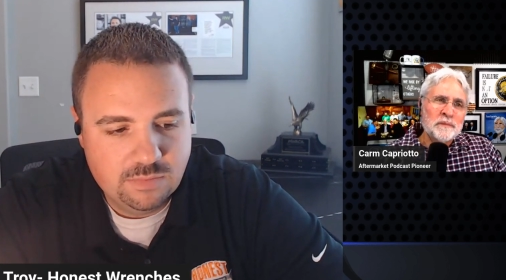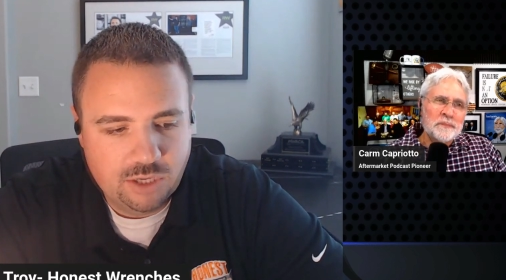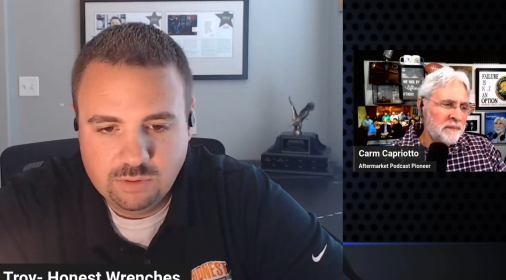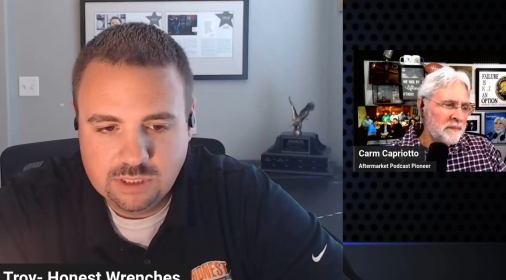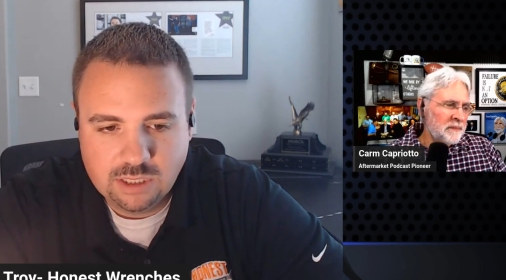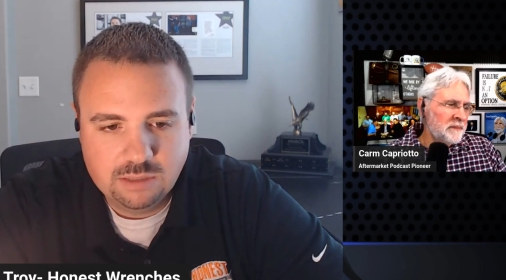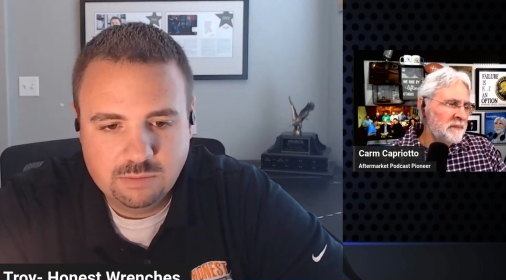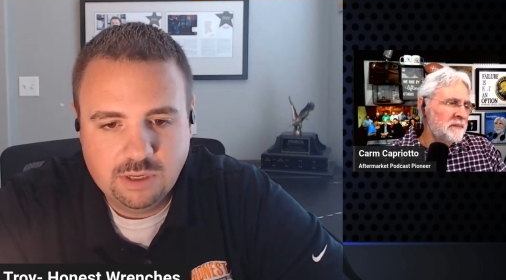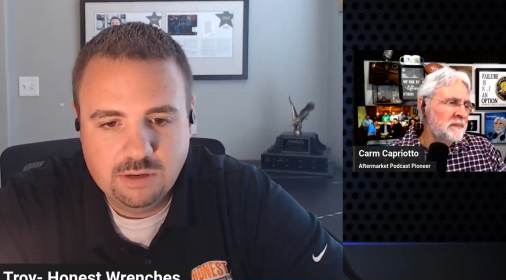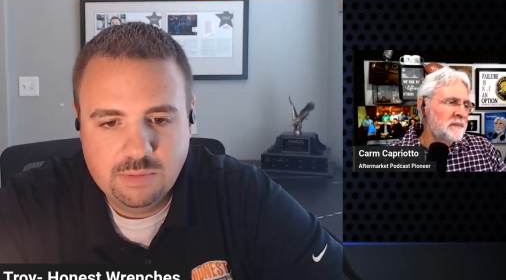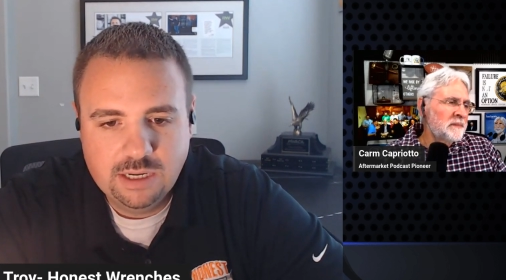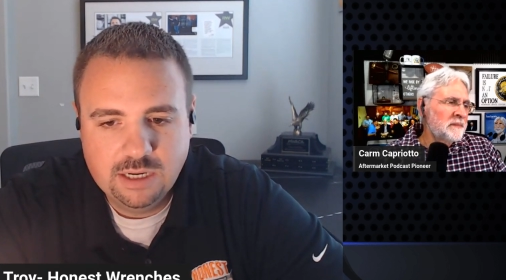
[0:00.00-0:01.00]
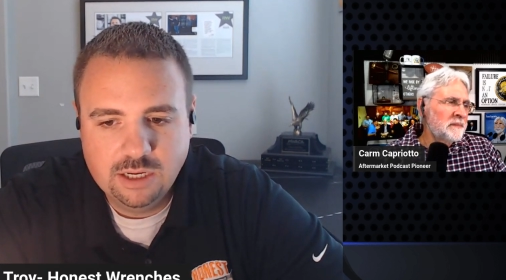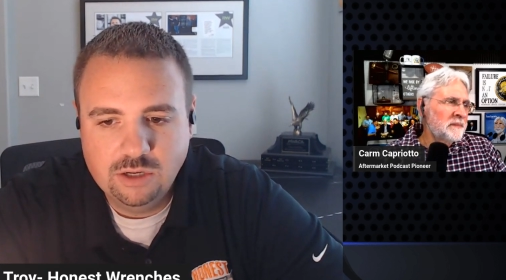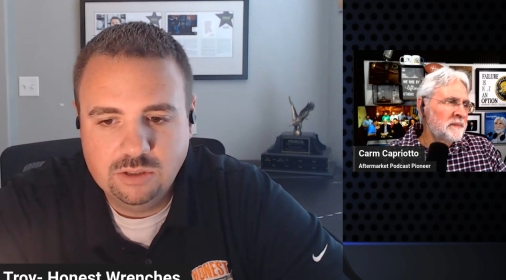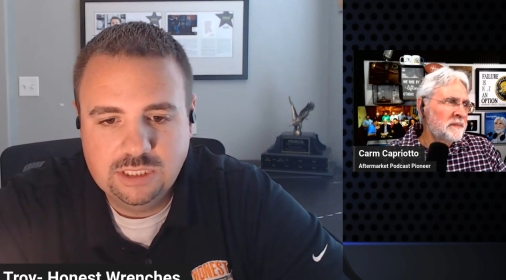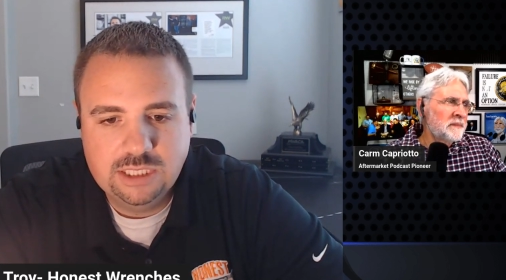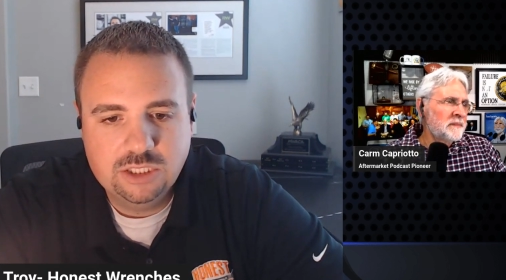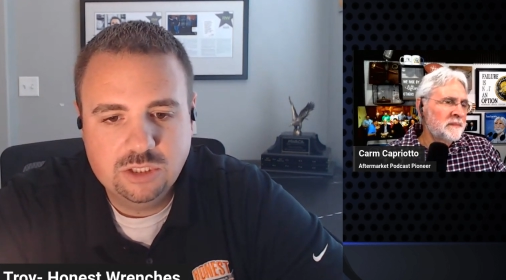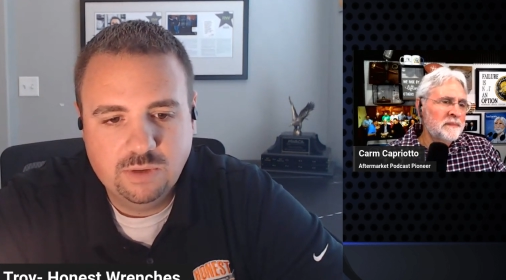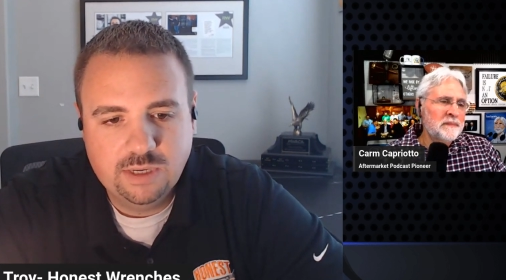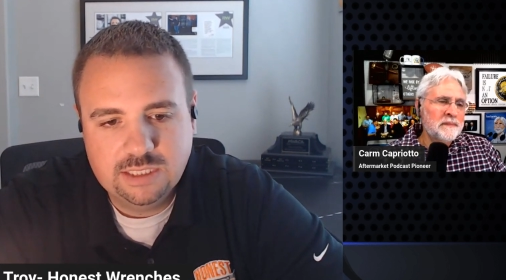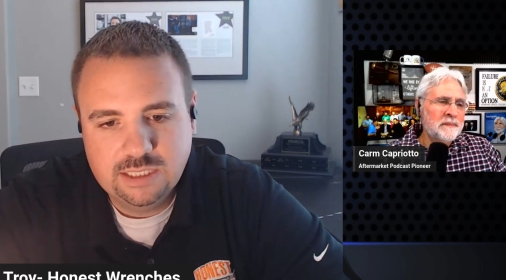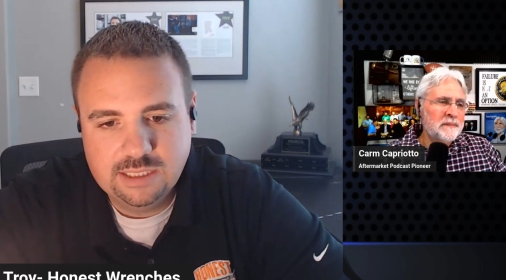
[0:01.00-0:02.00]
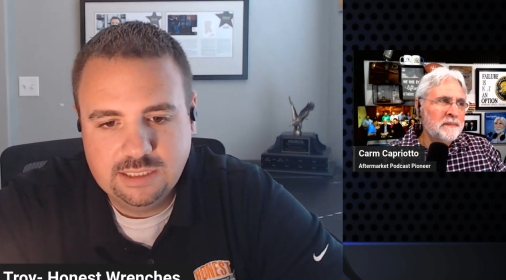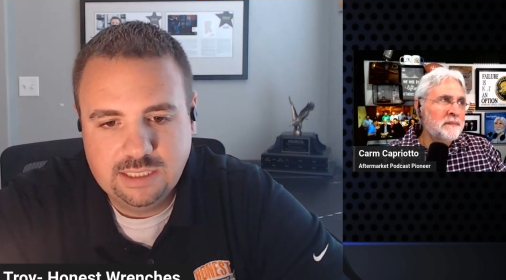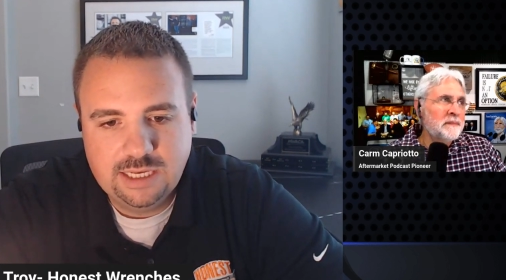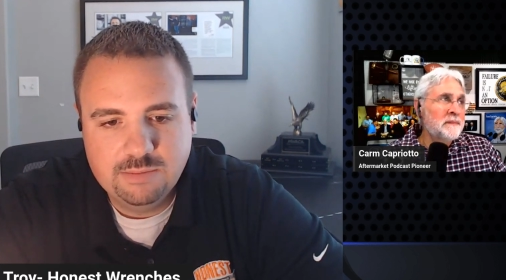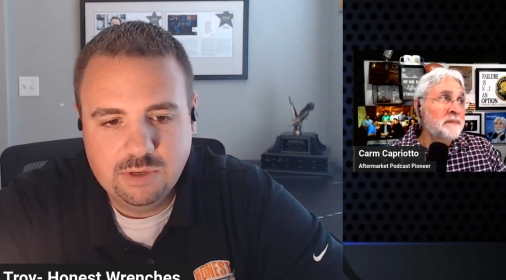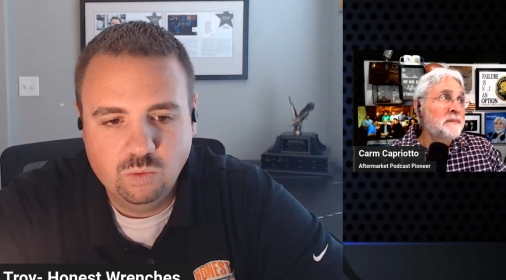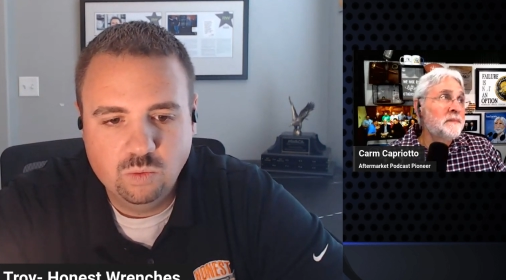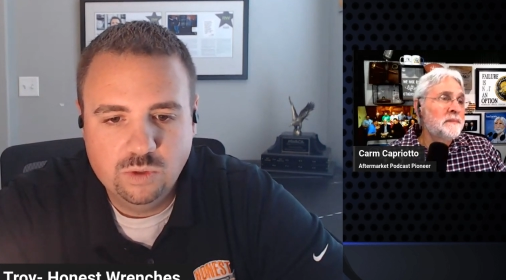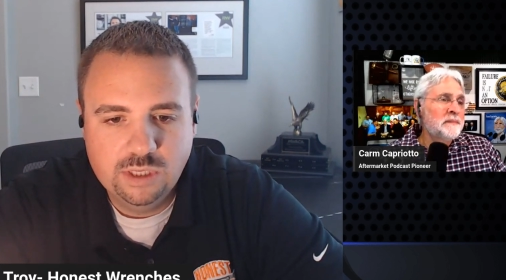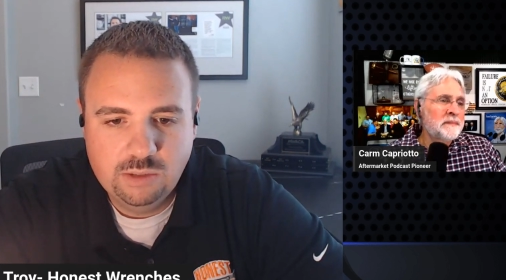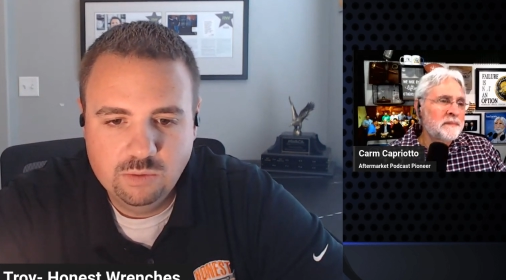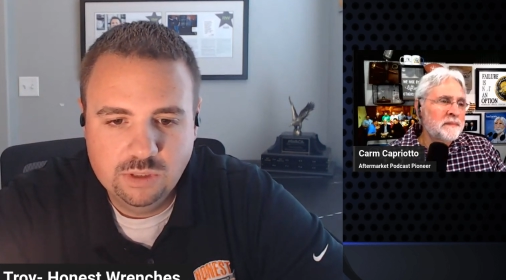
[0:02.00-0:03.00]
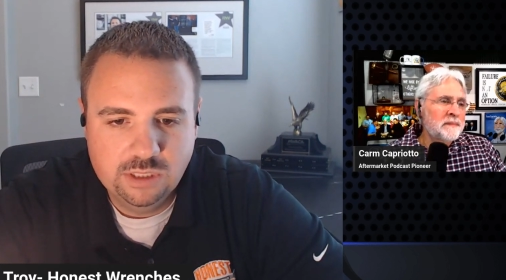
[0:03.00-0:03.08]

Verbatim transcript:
Speaker 1: like we talked about a minute ago, teach the rest of the team and really,